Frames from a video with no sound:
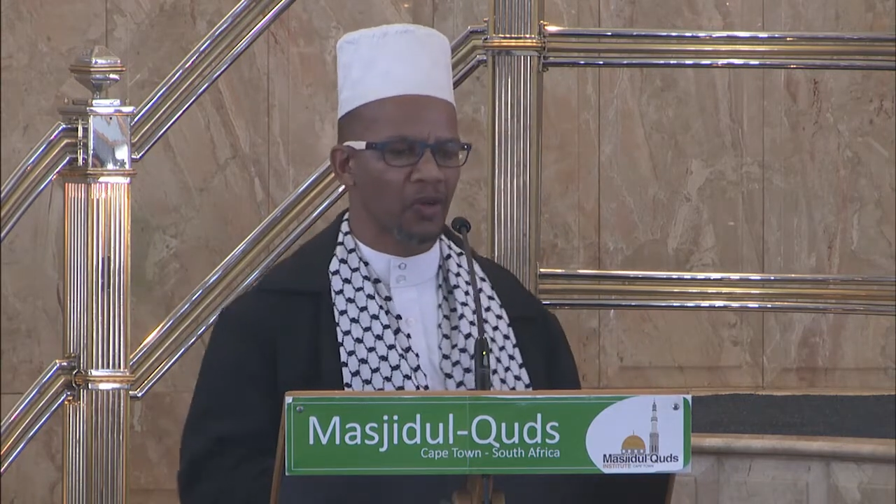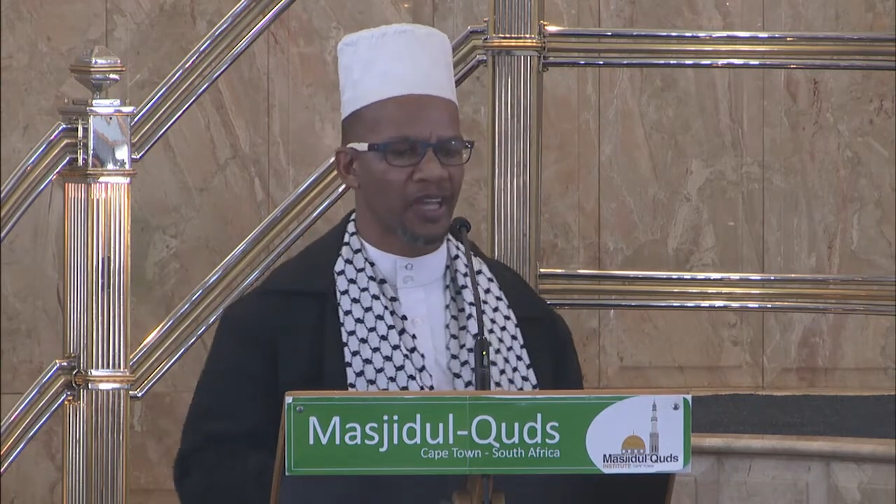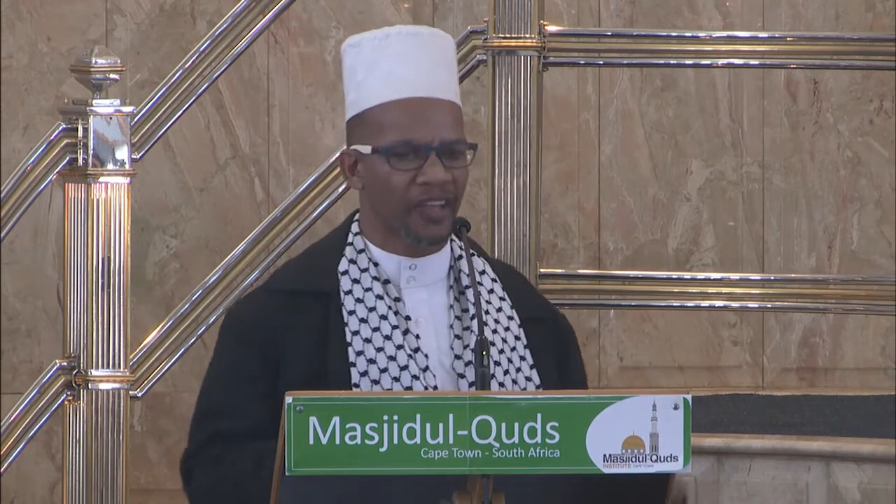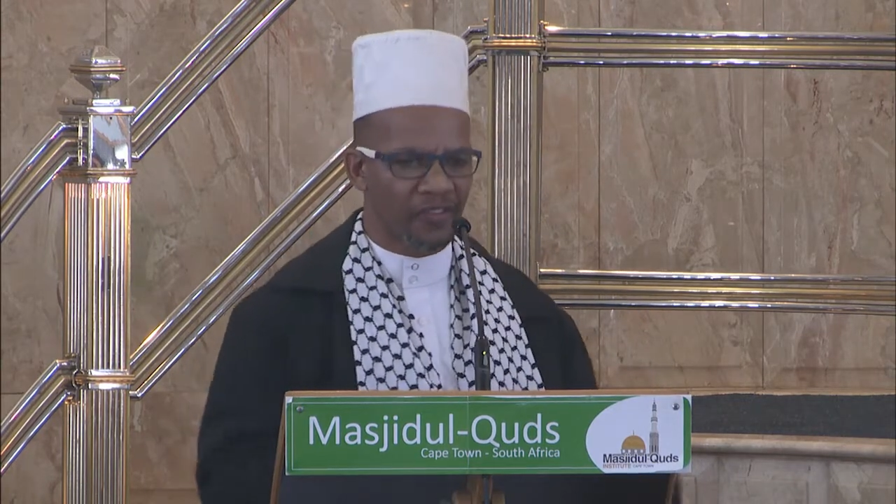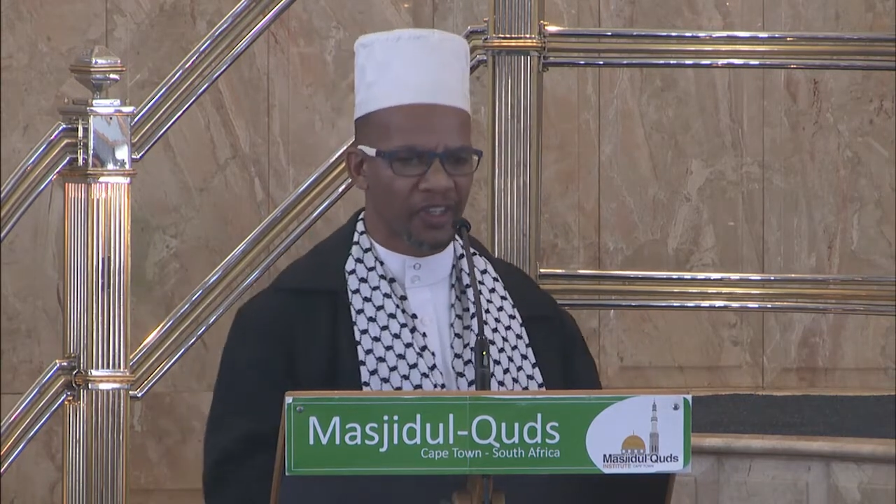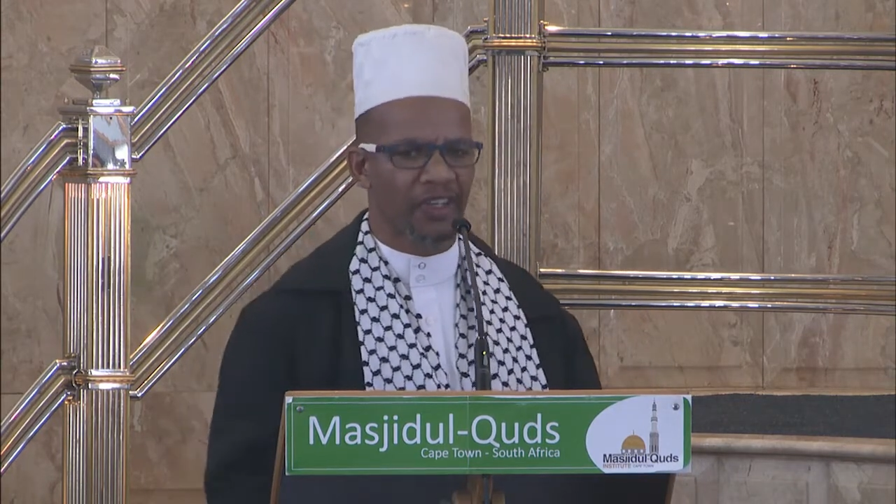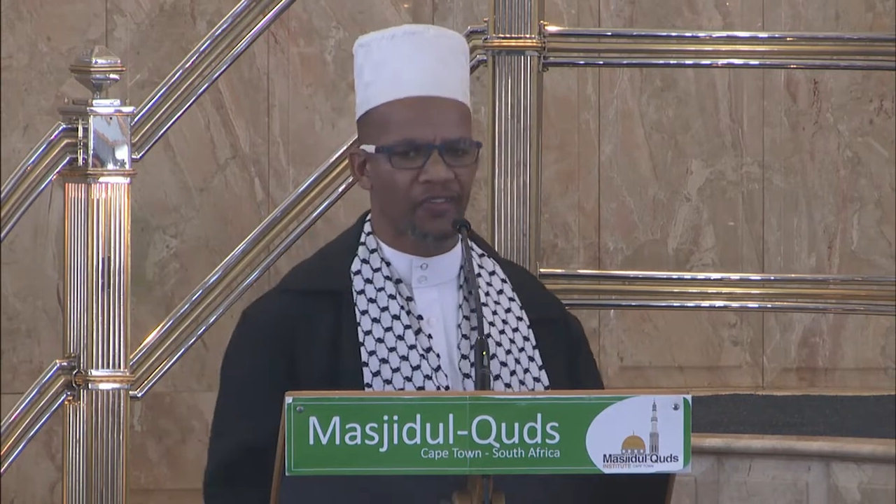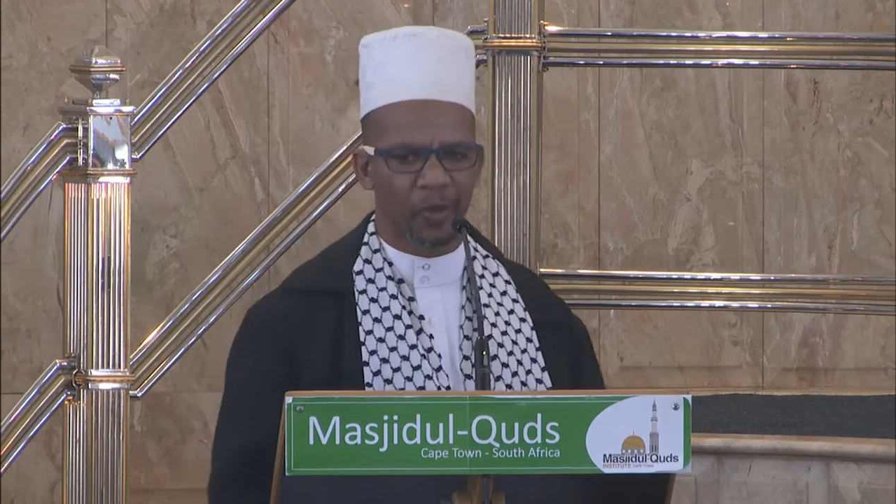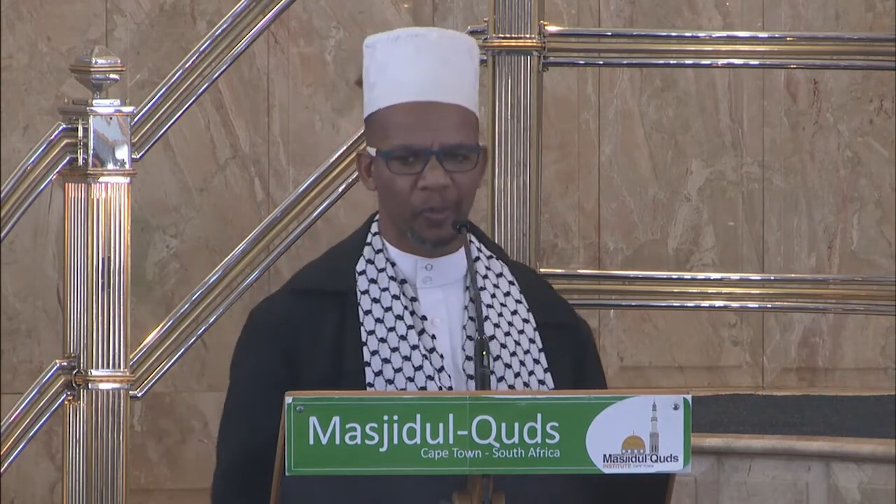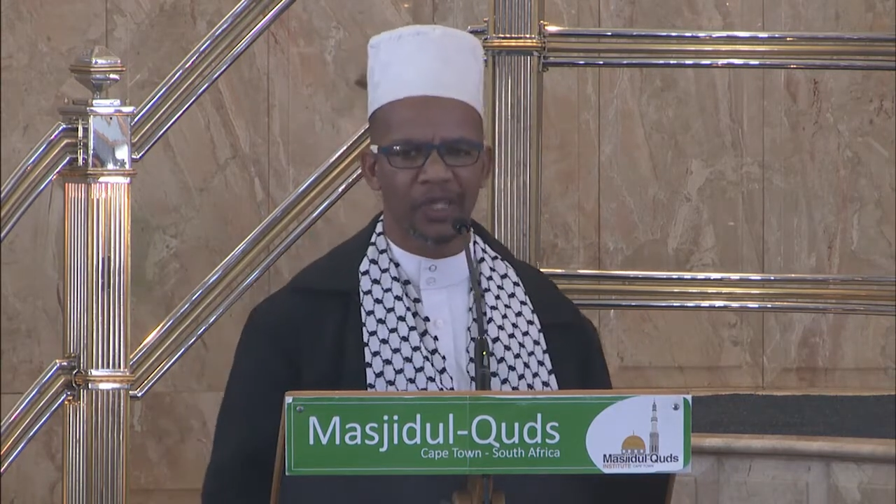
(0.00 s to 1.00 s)
an advocate
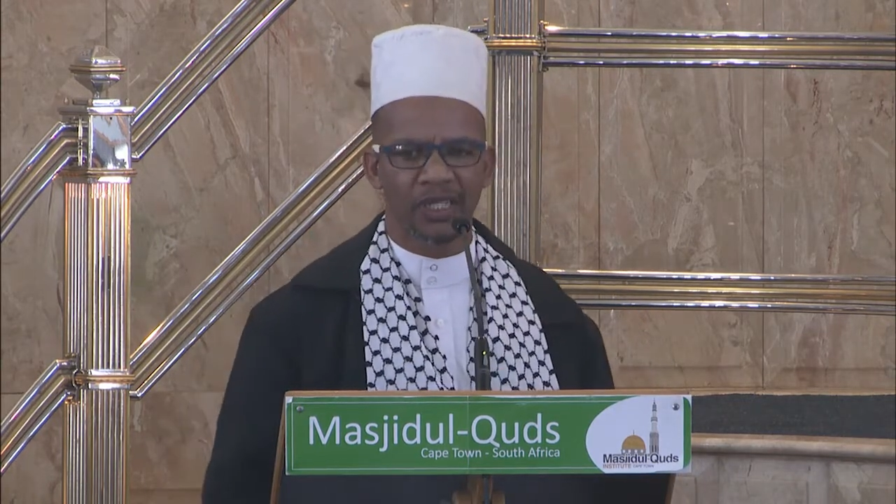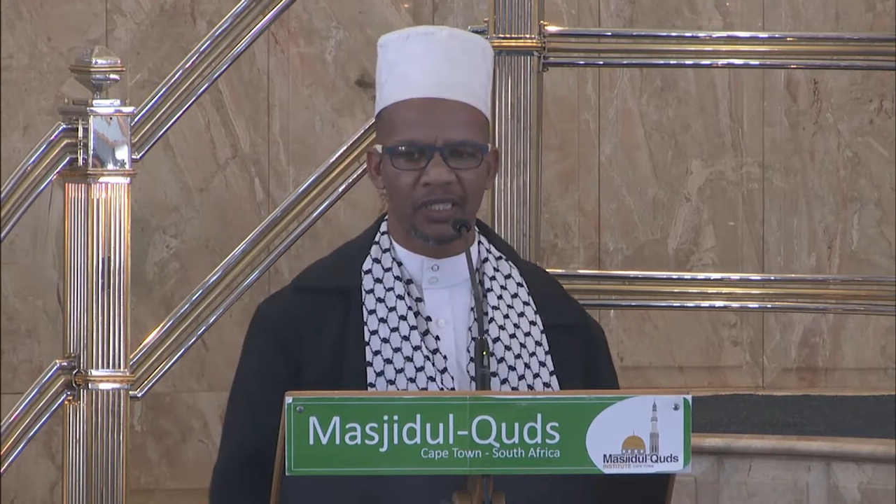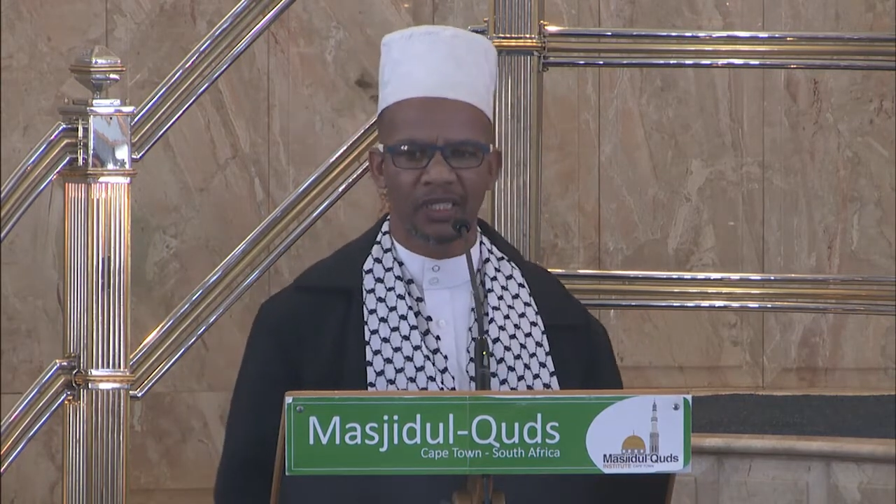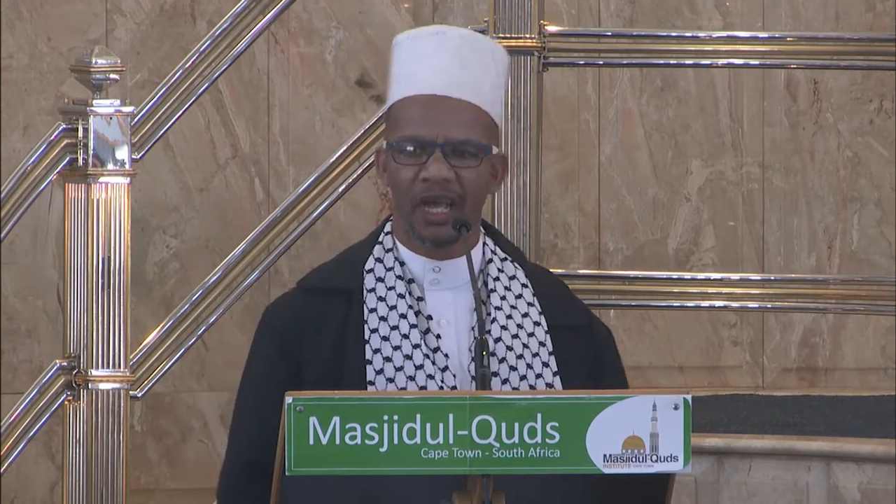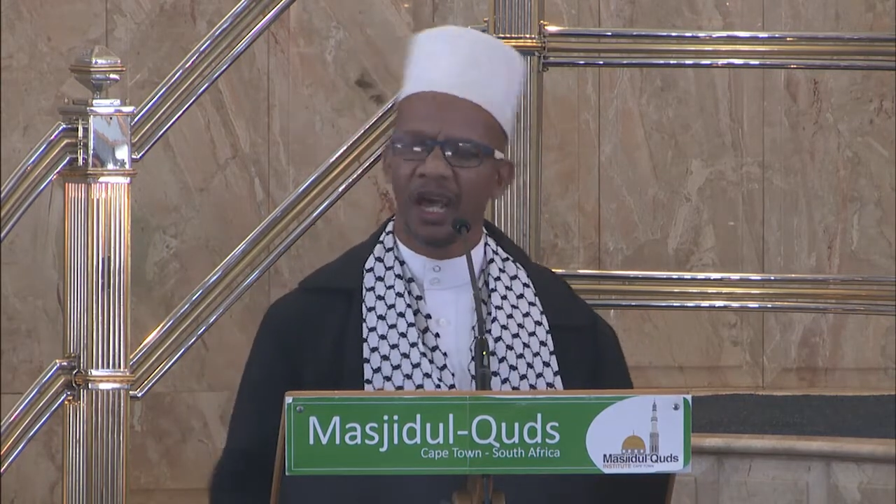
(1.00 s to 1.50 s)
for peace.